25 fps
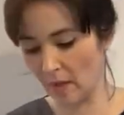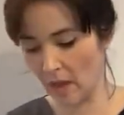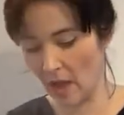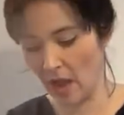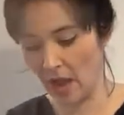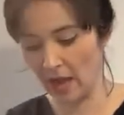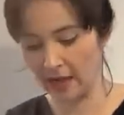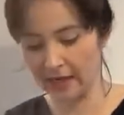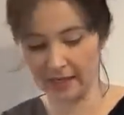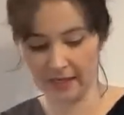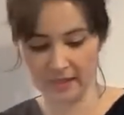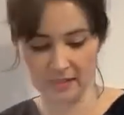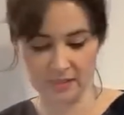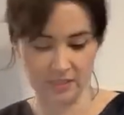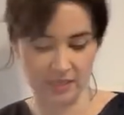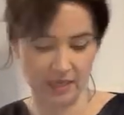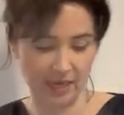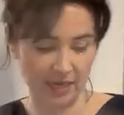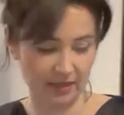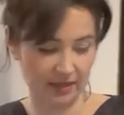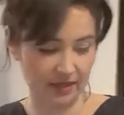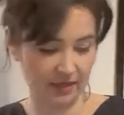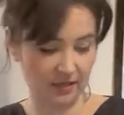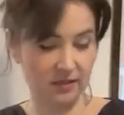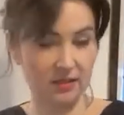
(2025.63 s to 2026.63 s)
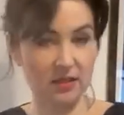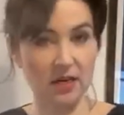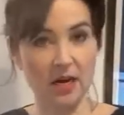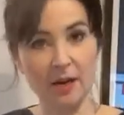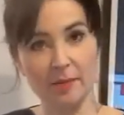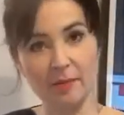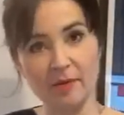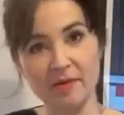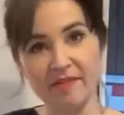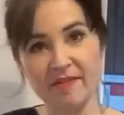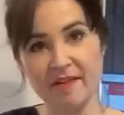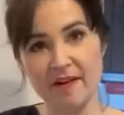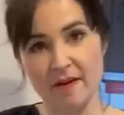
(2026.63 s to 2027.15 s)
I need to get this
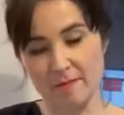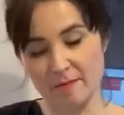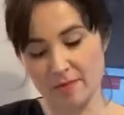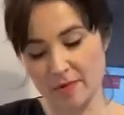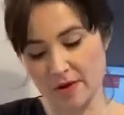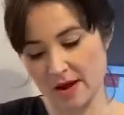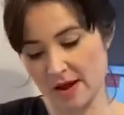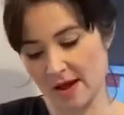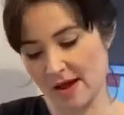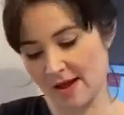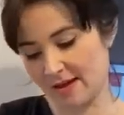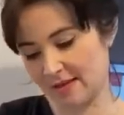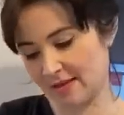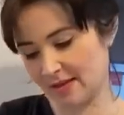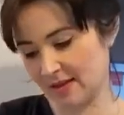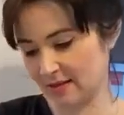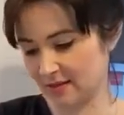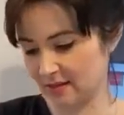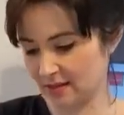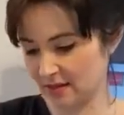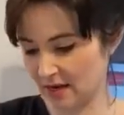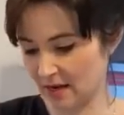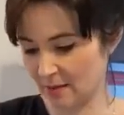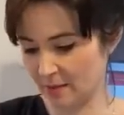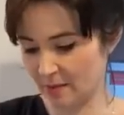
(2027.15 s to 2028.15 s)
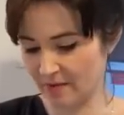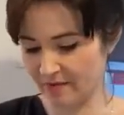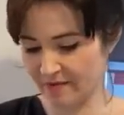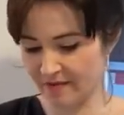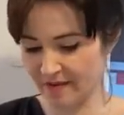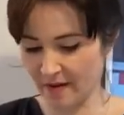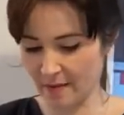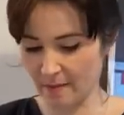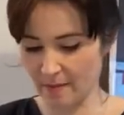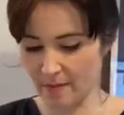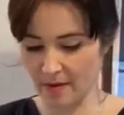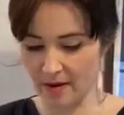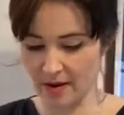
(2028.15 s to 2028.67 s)
type of fabric, this type of
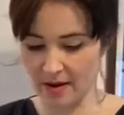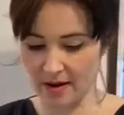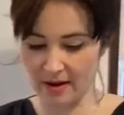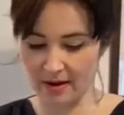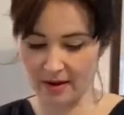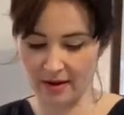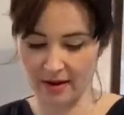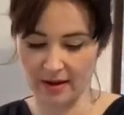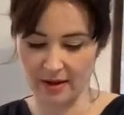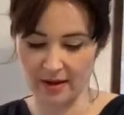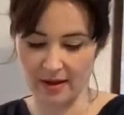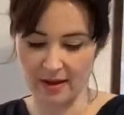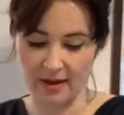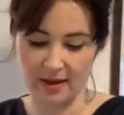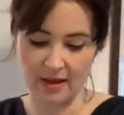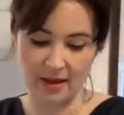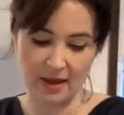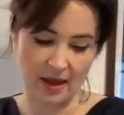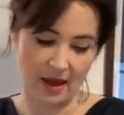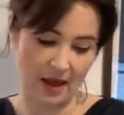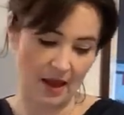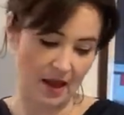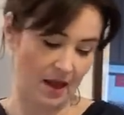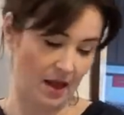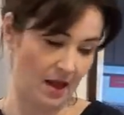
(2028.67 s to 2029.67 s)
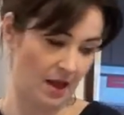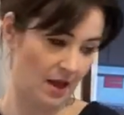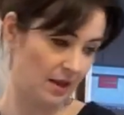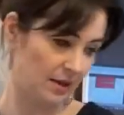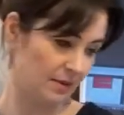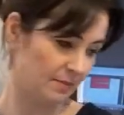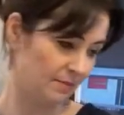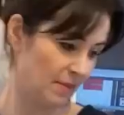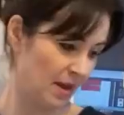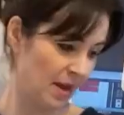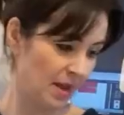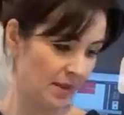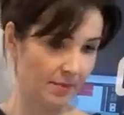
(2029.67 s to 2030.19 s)
fabric,
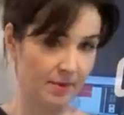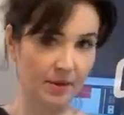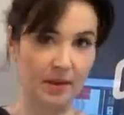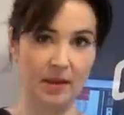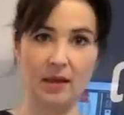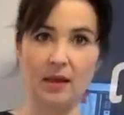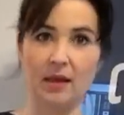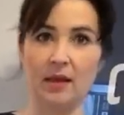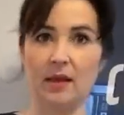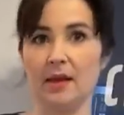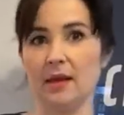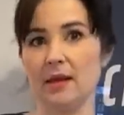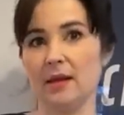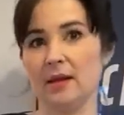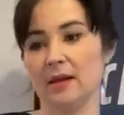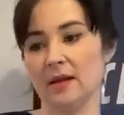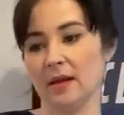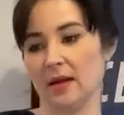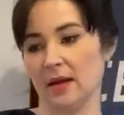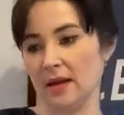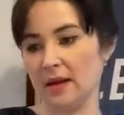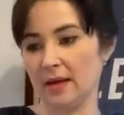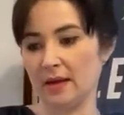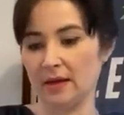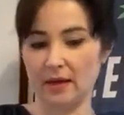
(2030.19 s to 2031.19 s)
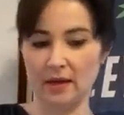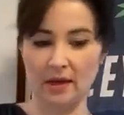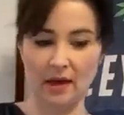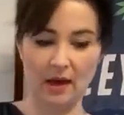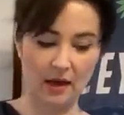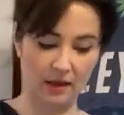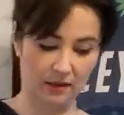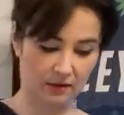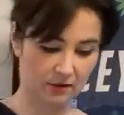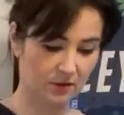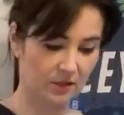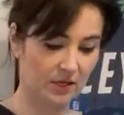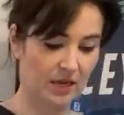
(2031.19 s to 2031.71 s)
and maybe like
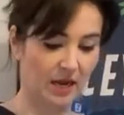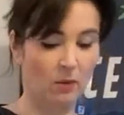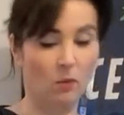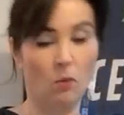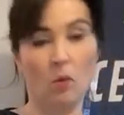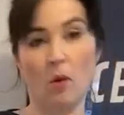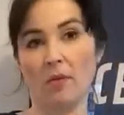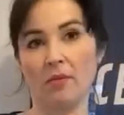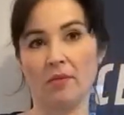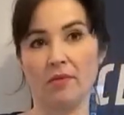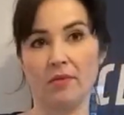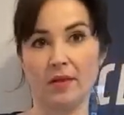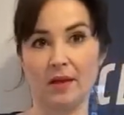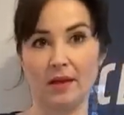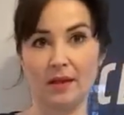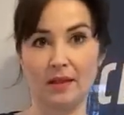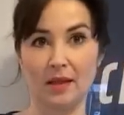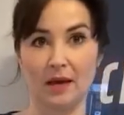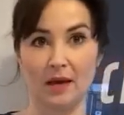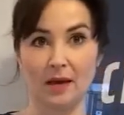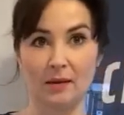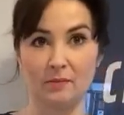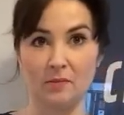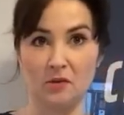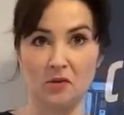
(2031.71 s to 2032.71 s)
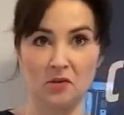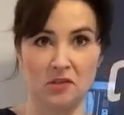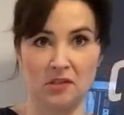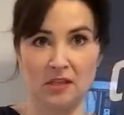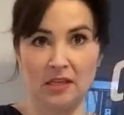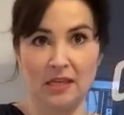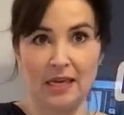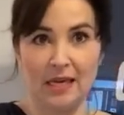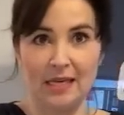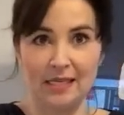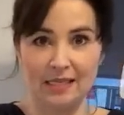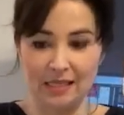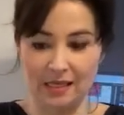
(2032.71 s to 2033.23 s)
I'll get one thing that I'm just in
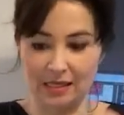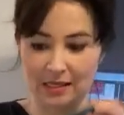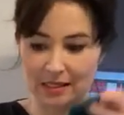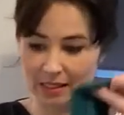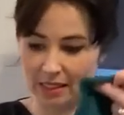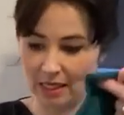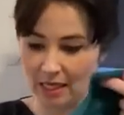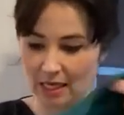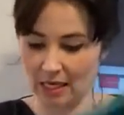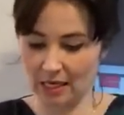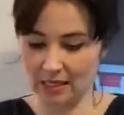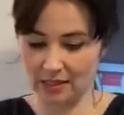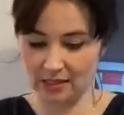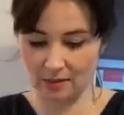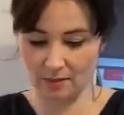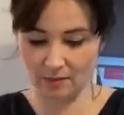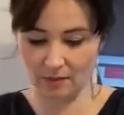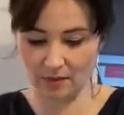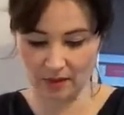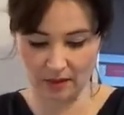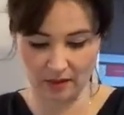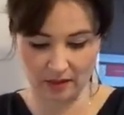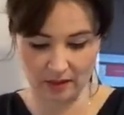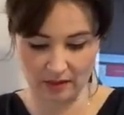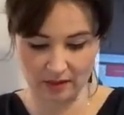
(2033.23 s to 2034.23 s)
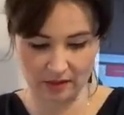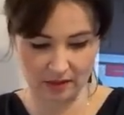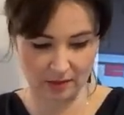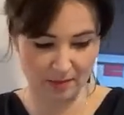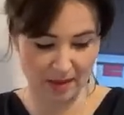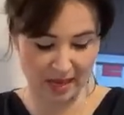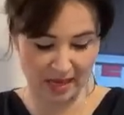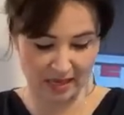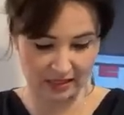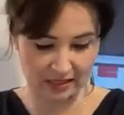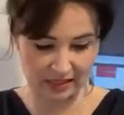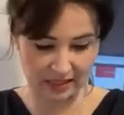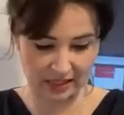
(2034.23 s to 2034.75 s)
case I see something that's
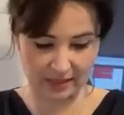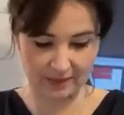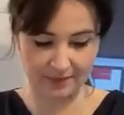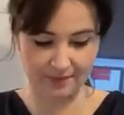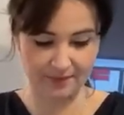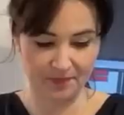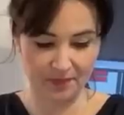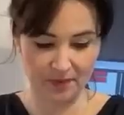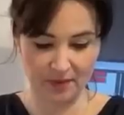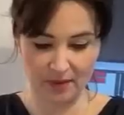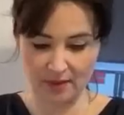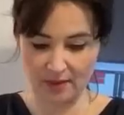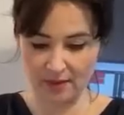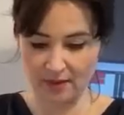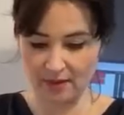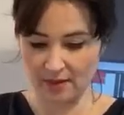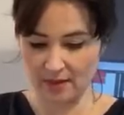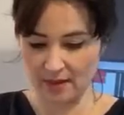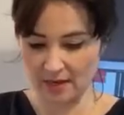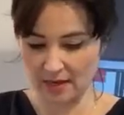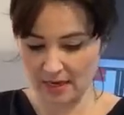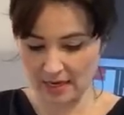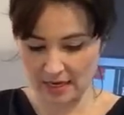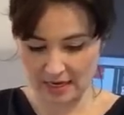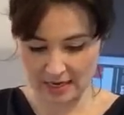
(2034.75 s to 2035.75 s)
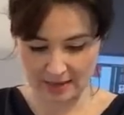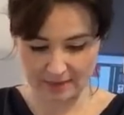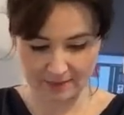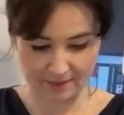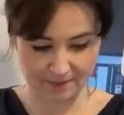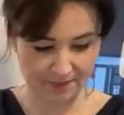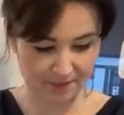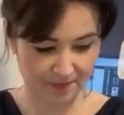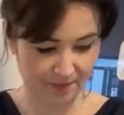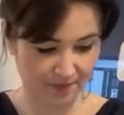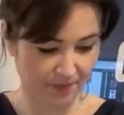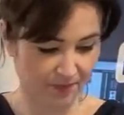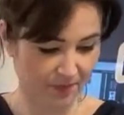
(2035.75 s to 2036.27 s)
amazing.
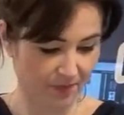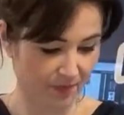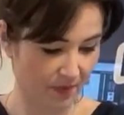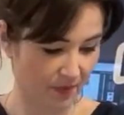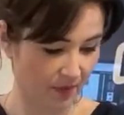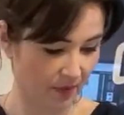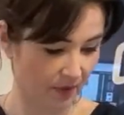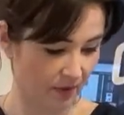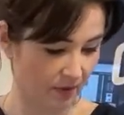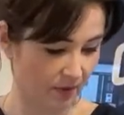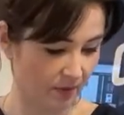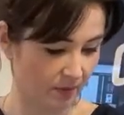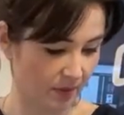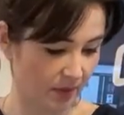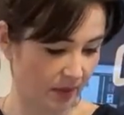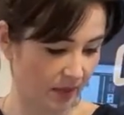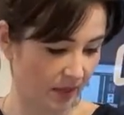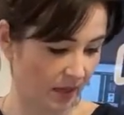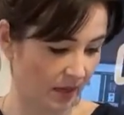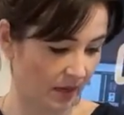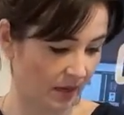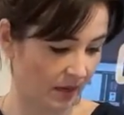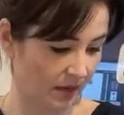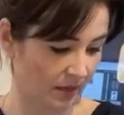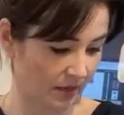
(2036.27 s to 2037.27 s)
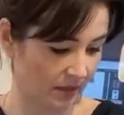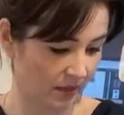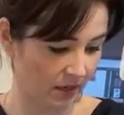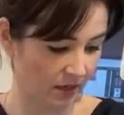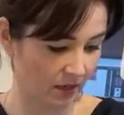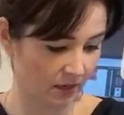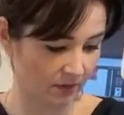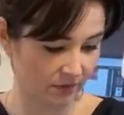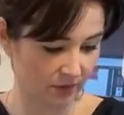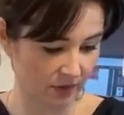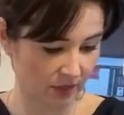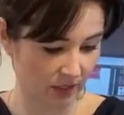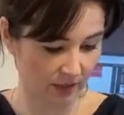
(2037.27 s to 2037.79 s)
Um, but yeah, I'd
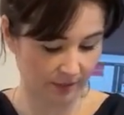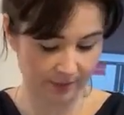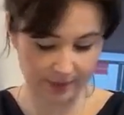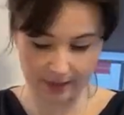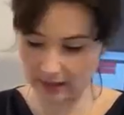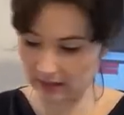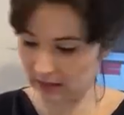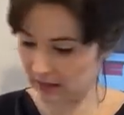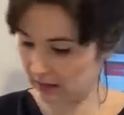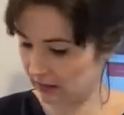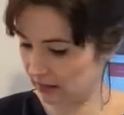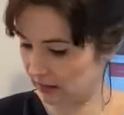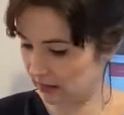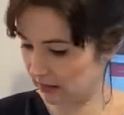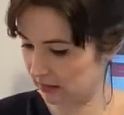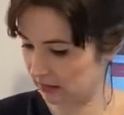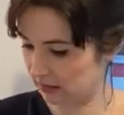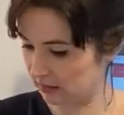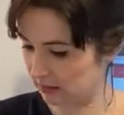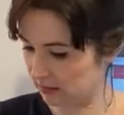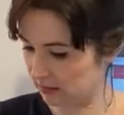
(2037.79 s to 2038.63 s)
love to go back there.